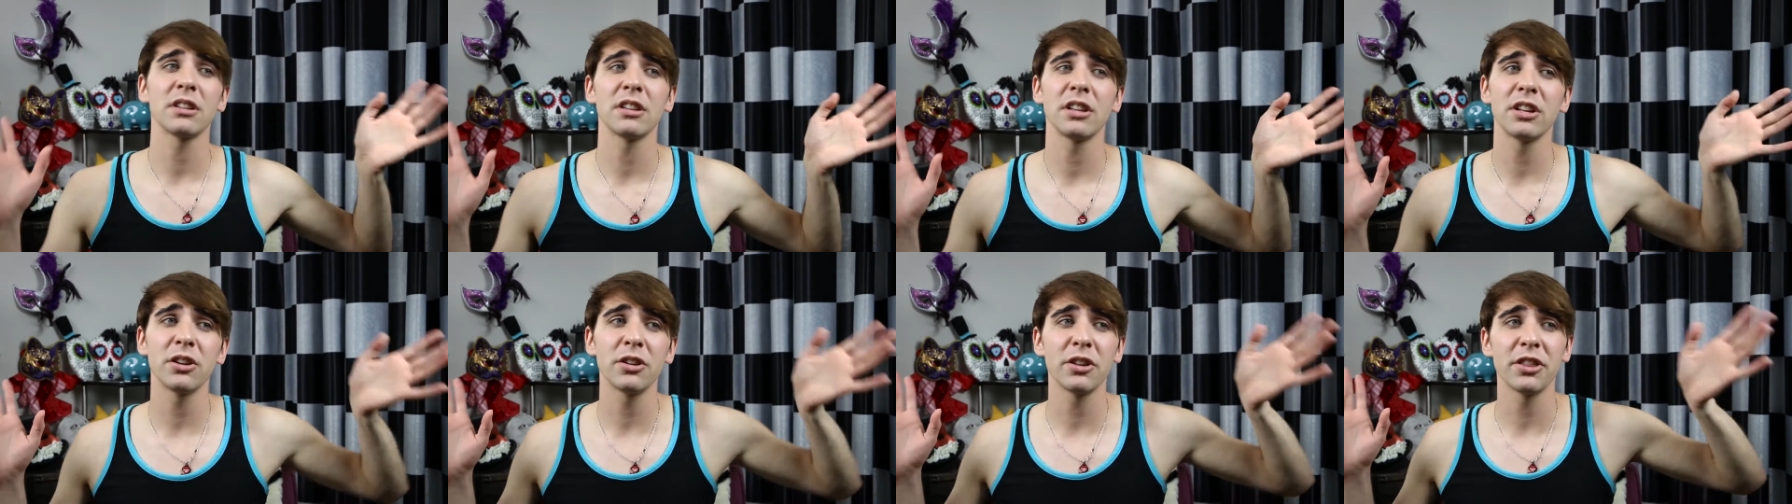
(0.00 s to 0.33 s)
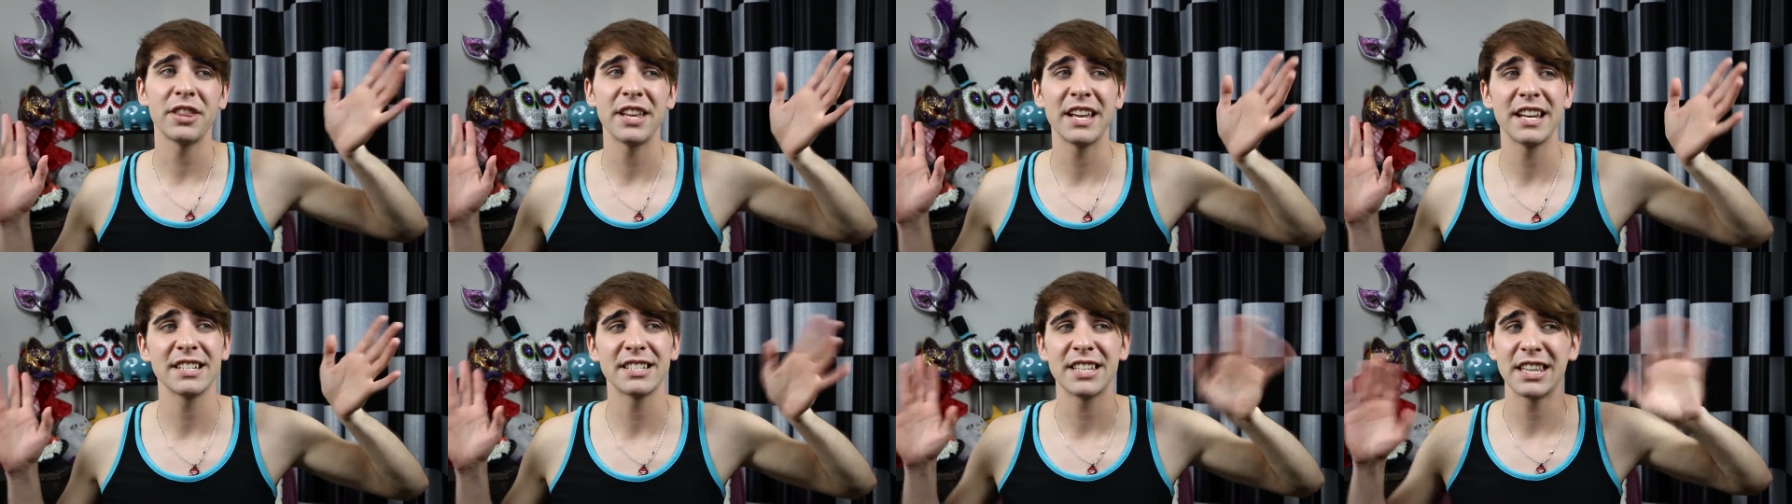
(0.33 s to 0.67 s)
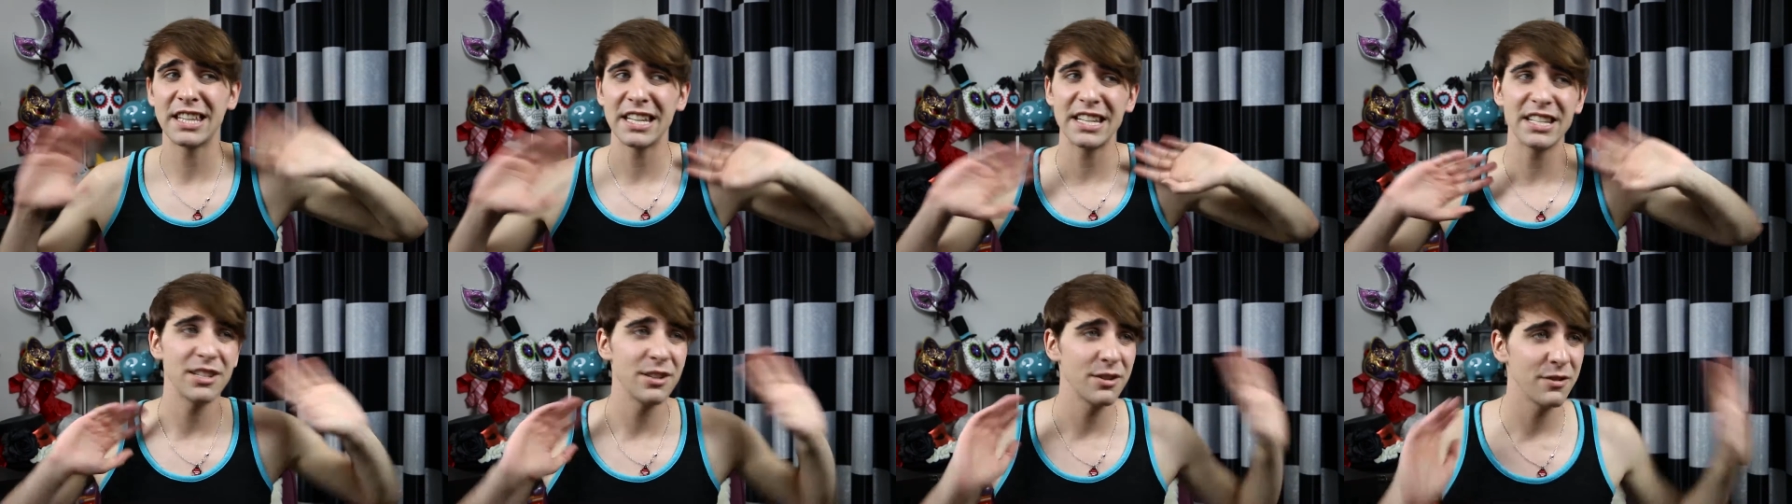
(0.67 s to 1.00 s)
little things that
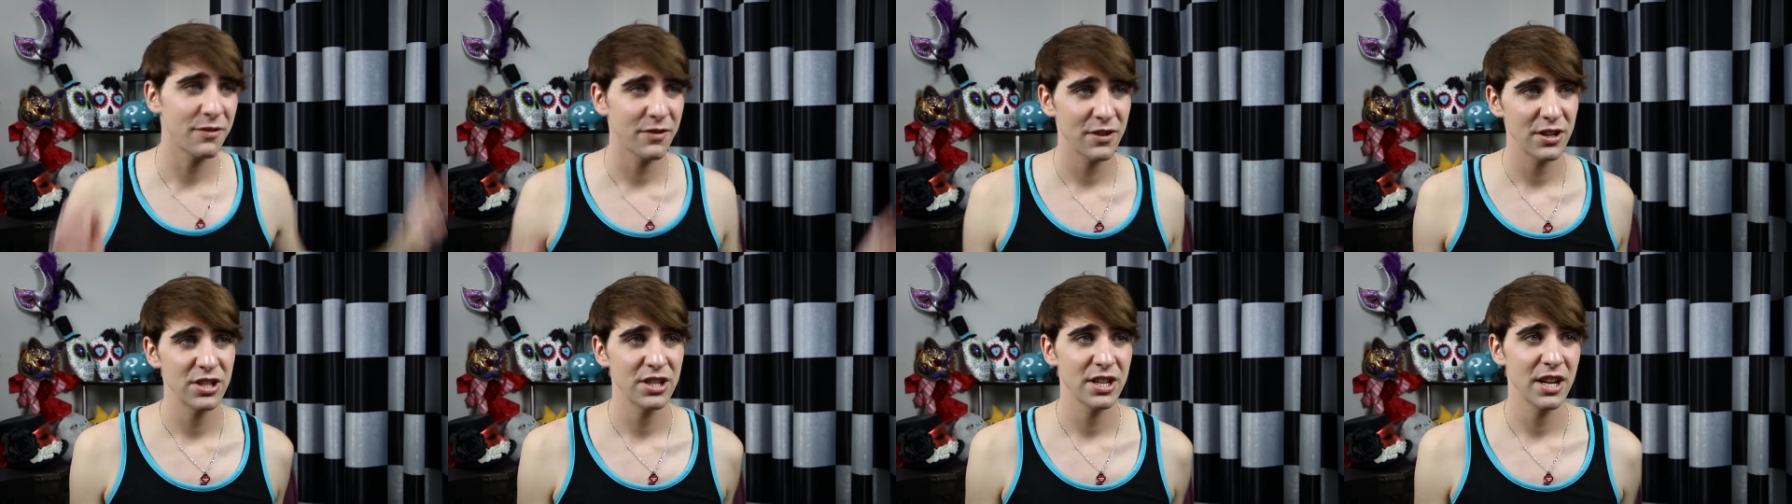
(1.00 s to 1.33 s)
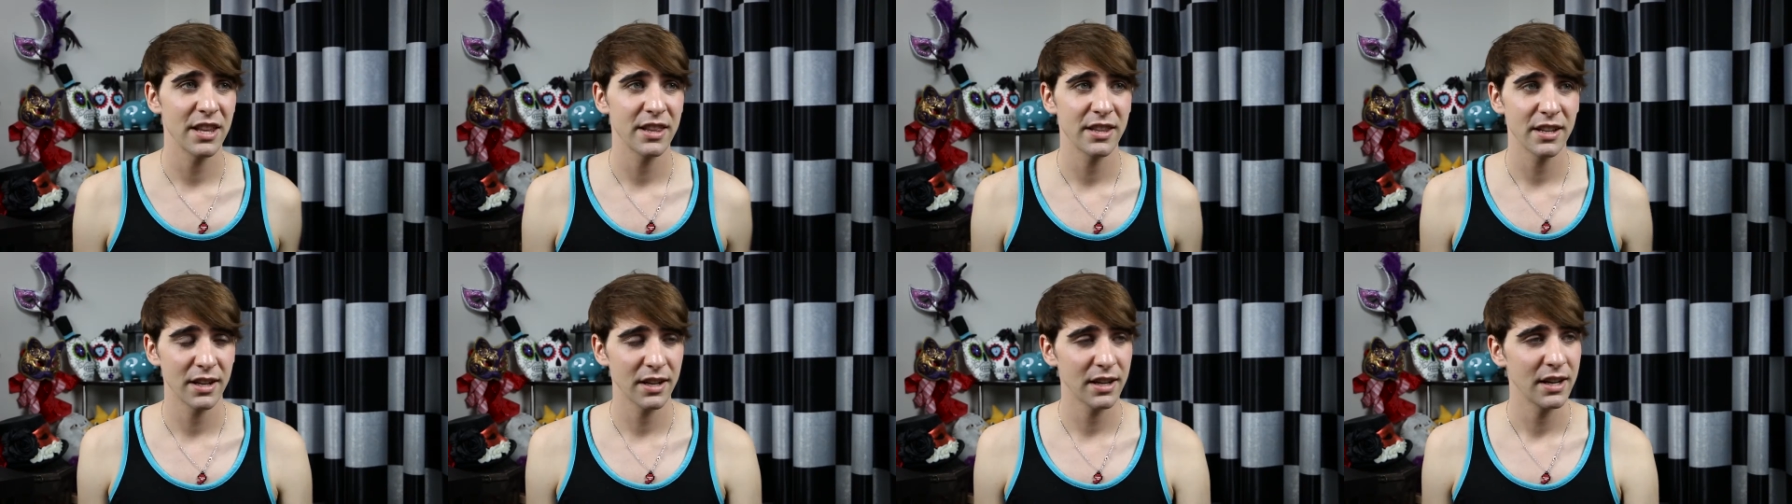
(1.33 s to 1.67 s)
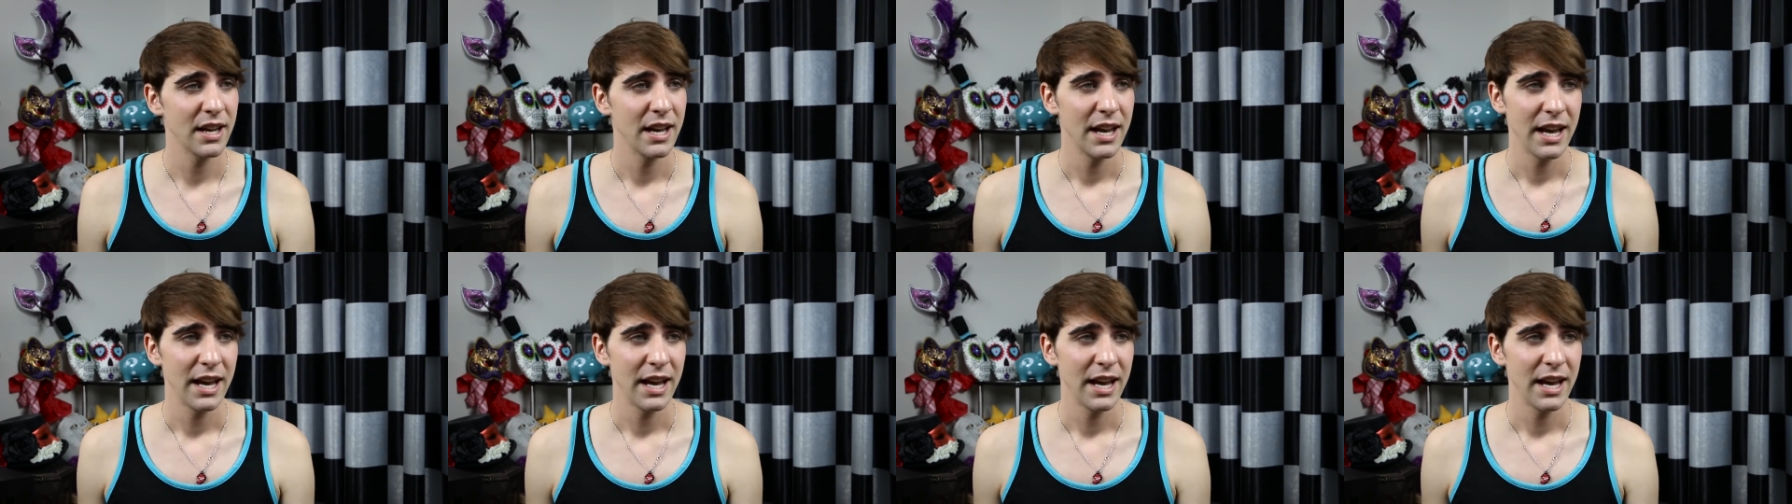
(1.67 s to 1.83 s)
they do for each other